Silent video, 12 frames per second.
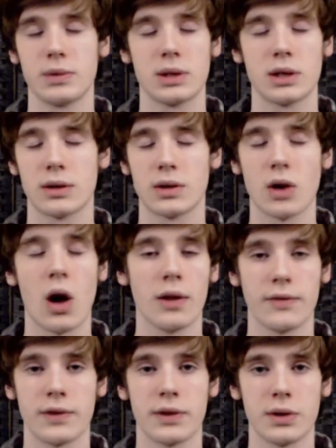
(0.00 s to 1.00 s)
Call of
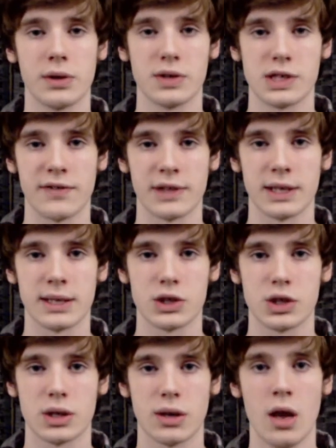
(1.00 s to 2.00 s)
Cthulhu 7th
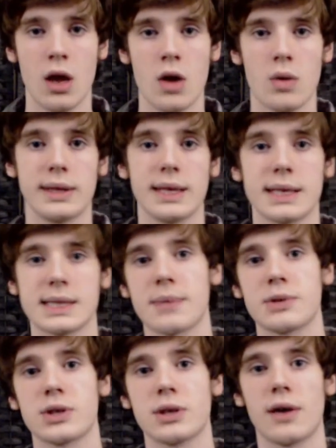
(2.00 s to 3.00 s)
edition, with the
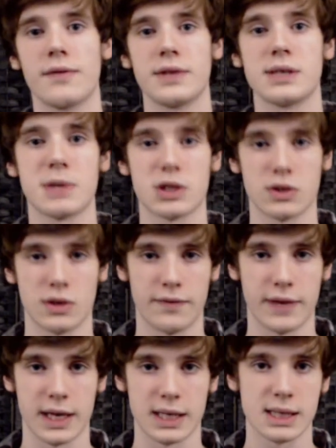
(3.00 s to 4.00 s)
exception of the special
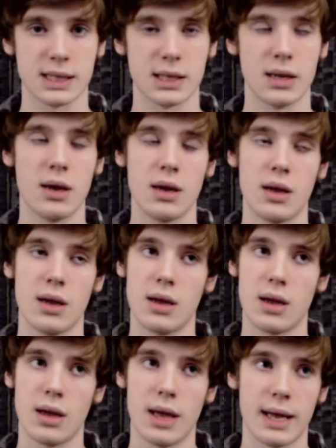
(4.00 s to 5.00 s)
effects
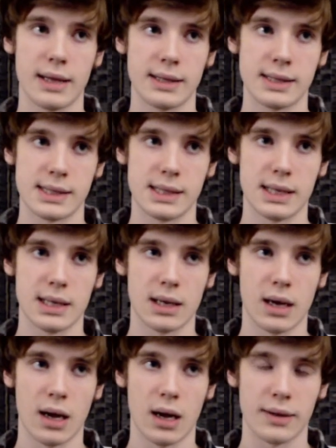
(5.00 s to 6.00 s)
and the
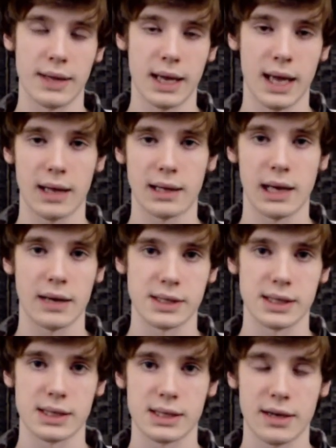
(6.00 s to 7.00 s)
handouts
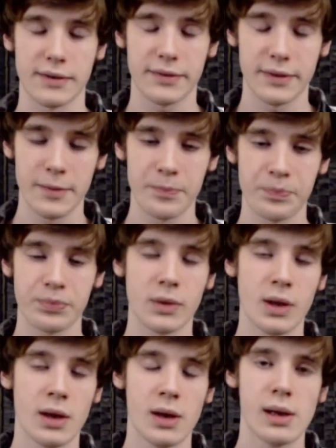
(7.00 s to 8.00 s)
and stuff.
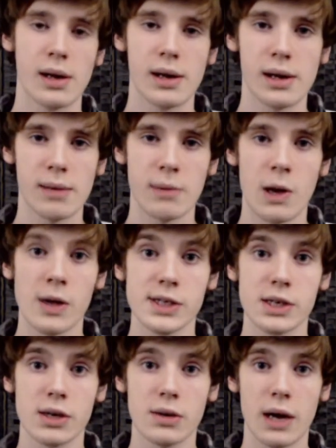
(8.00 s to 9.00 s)

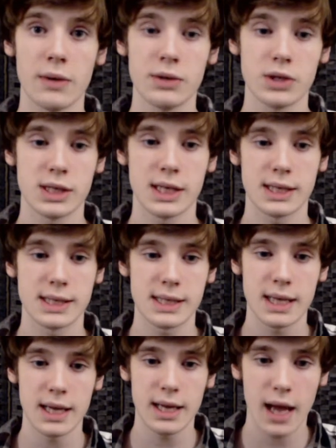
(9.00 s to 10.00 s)
Also, I would just like to
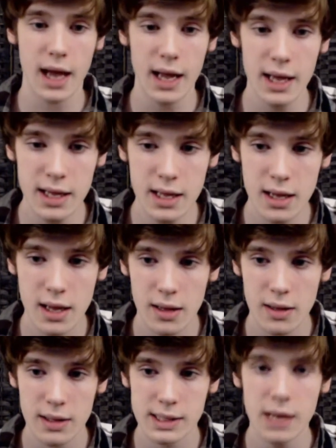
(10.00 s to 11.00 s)
say,
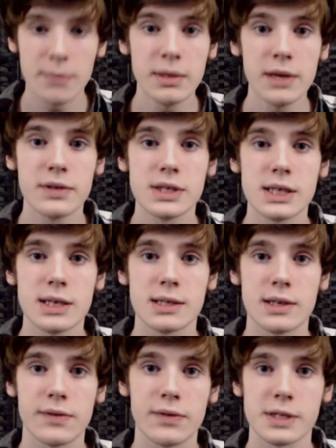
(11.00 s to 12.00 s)
tell me if you see a
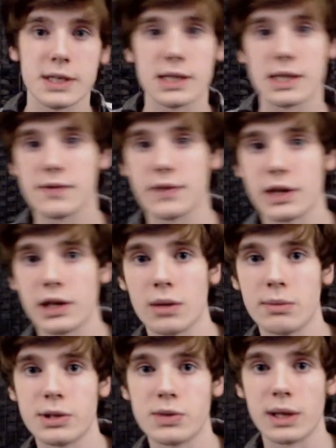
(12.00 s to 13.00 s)
difference in this video
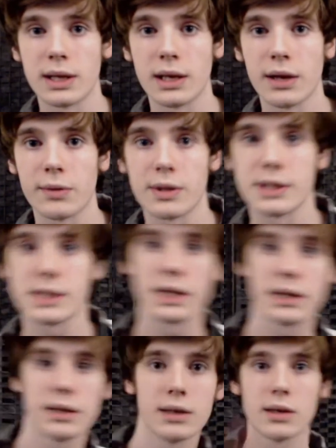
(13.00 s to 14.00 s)
between the other ones.
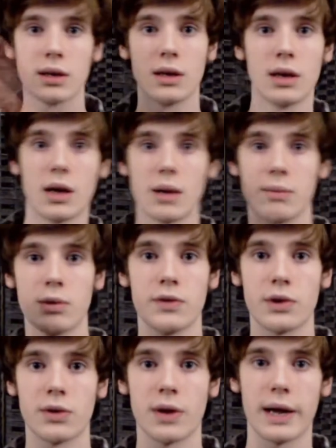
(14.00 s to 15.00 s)
Like, I'm moving
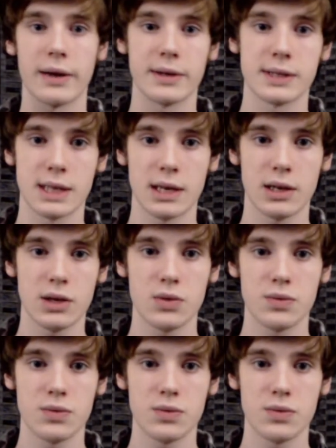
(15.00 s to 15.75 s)
around. Can you